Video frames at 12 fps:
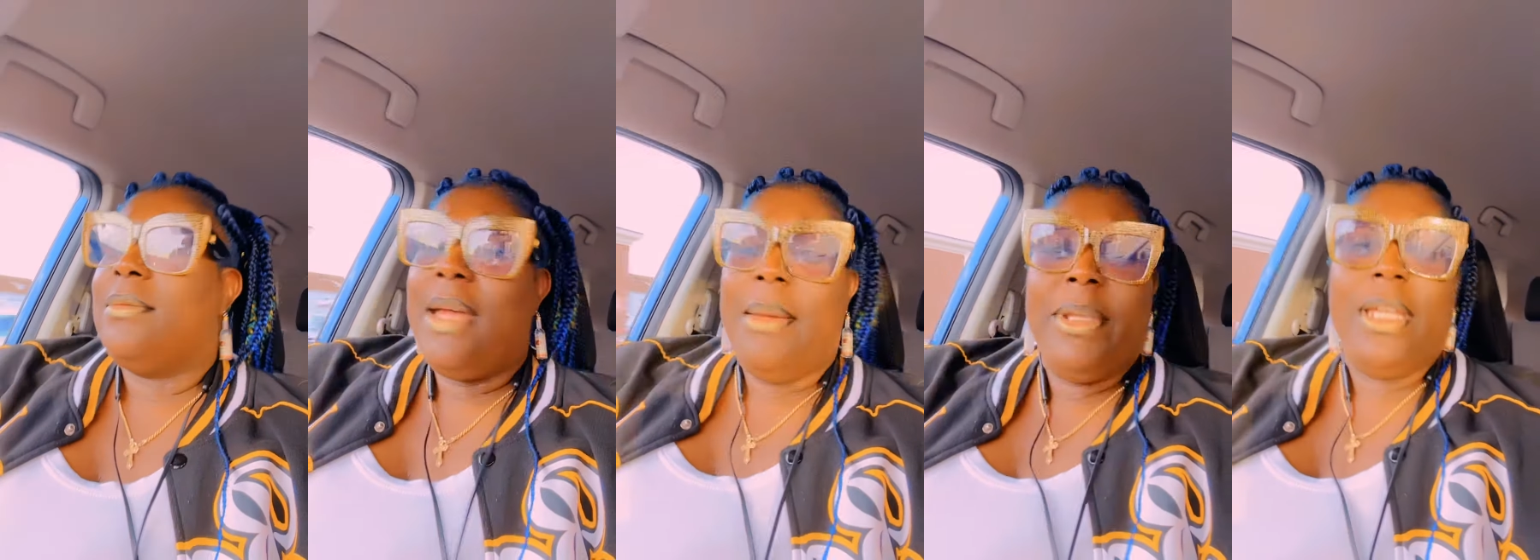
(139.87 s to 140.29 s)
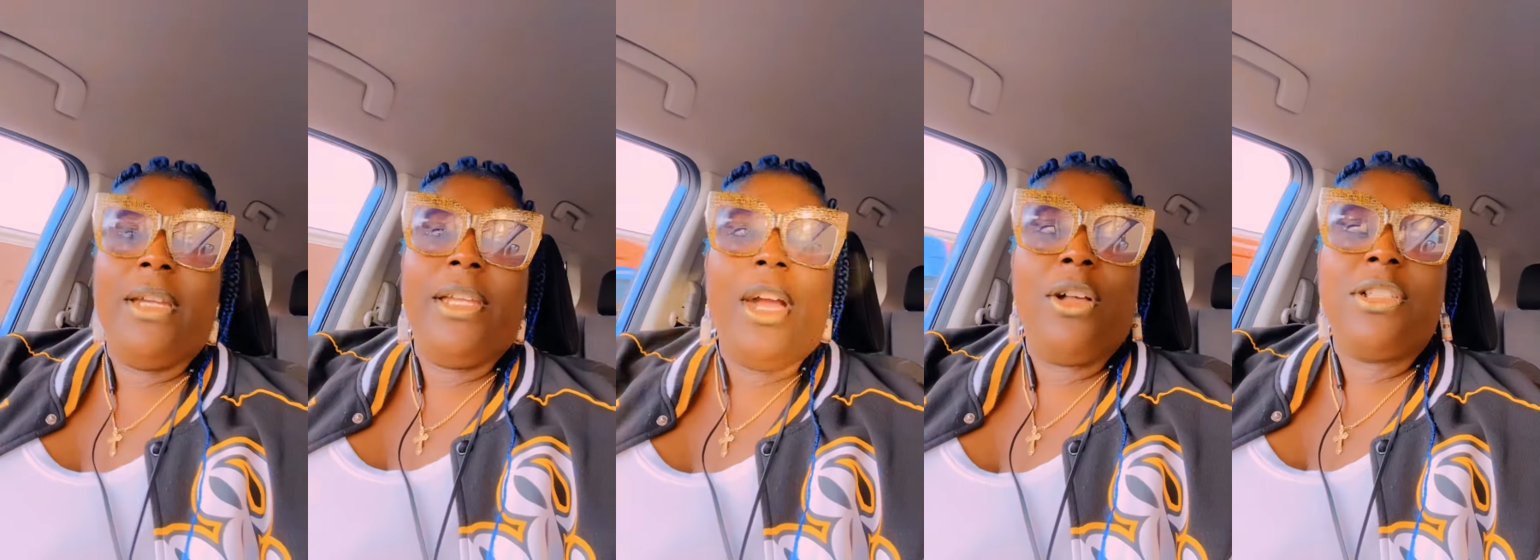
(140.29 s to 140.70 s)
How many
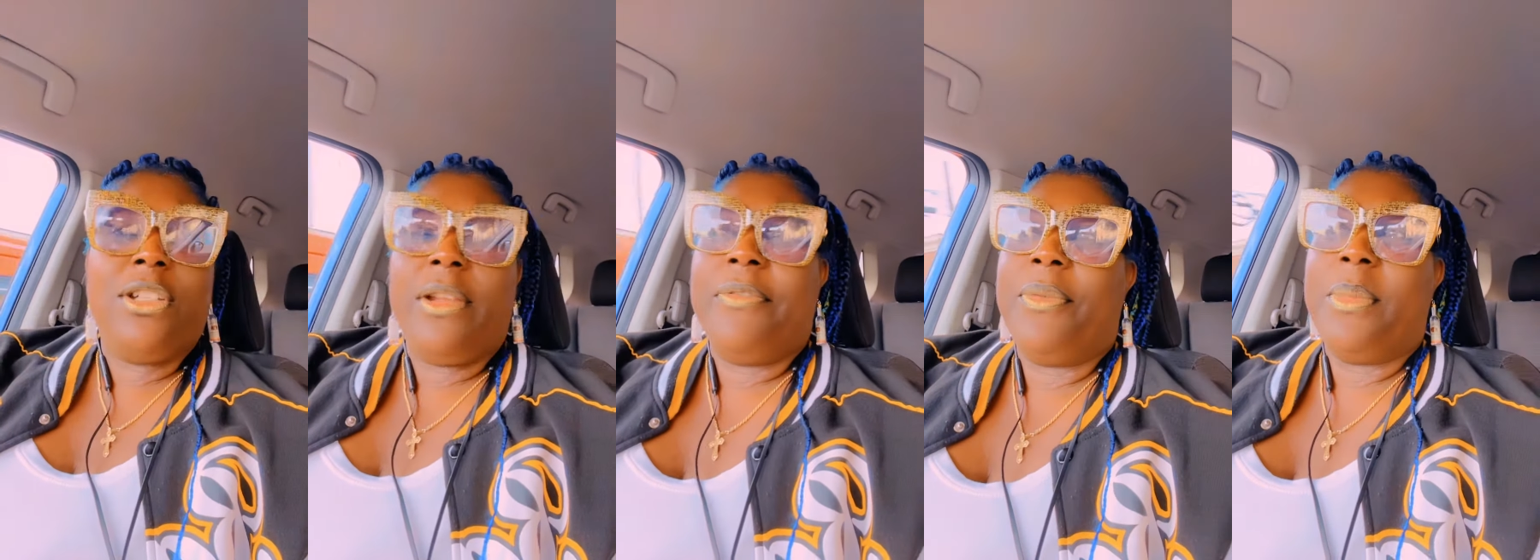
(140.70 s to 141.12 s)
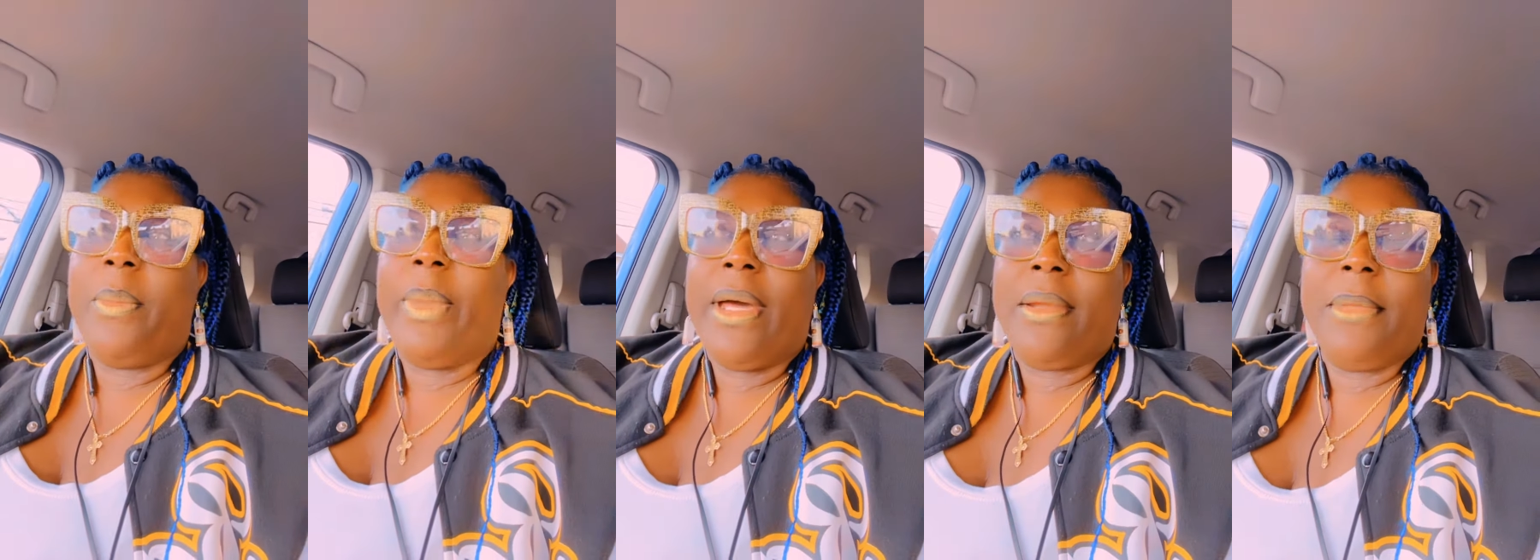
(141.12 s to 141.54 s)
of y'all started from the
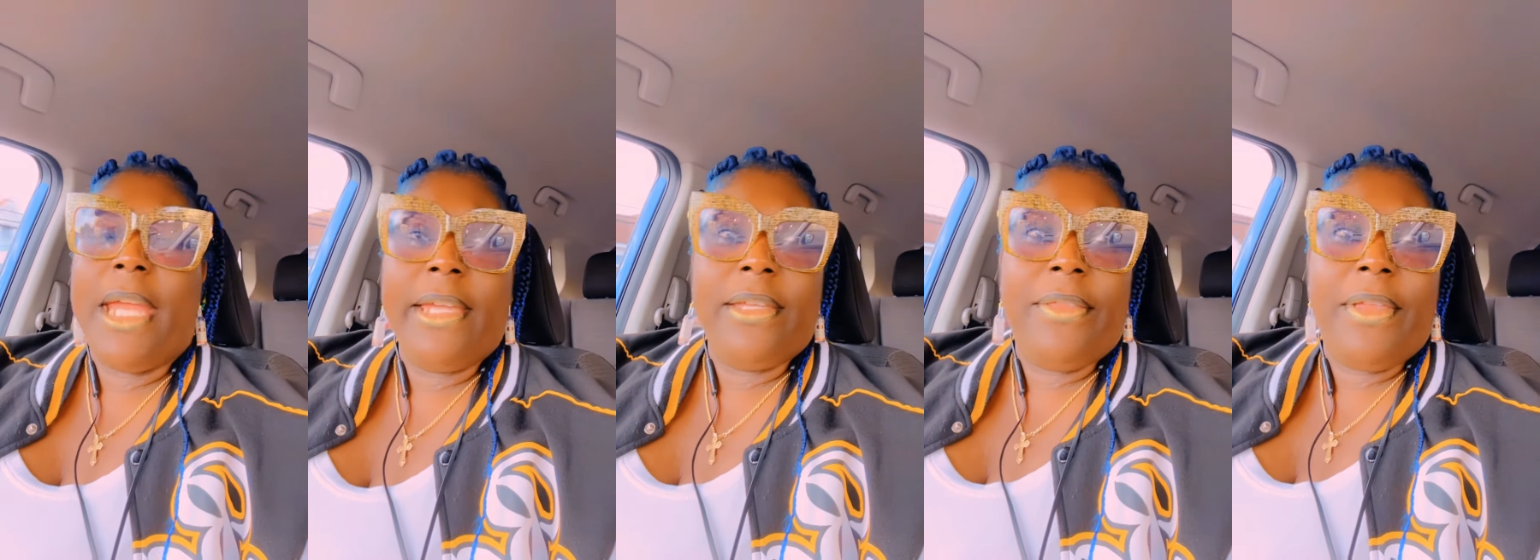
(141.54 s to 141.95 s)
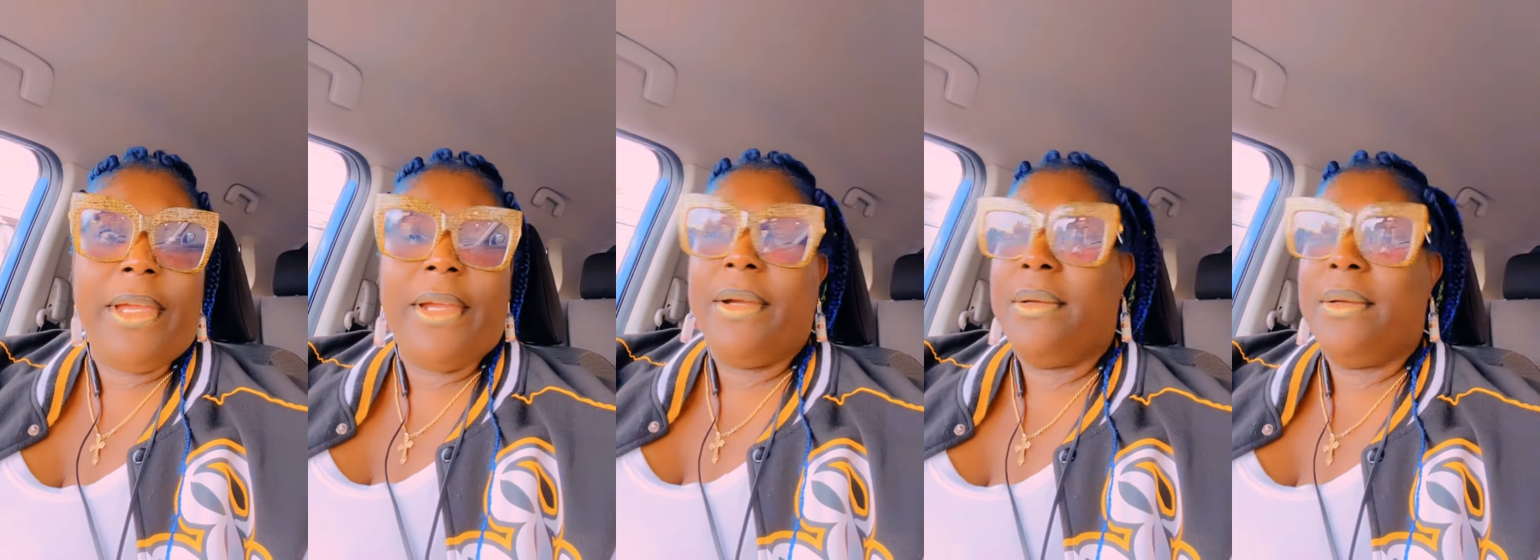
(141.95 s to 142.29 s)
bottom? Now you're there.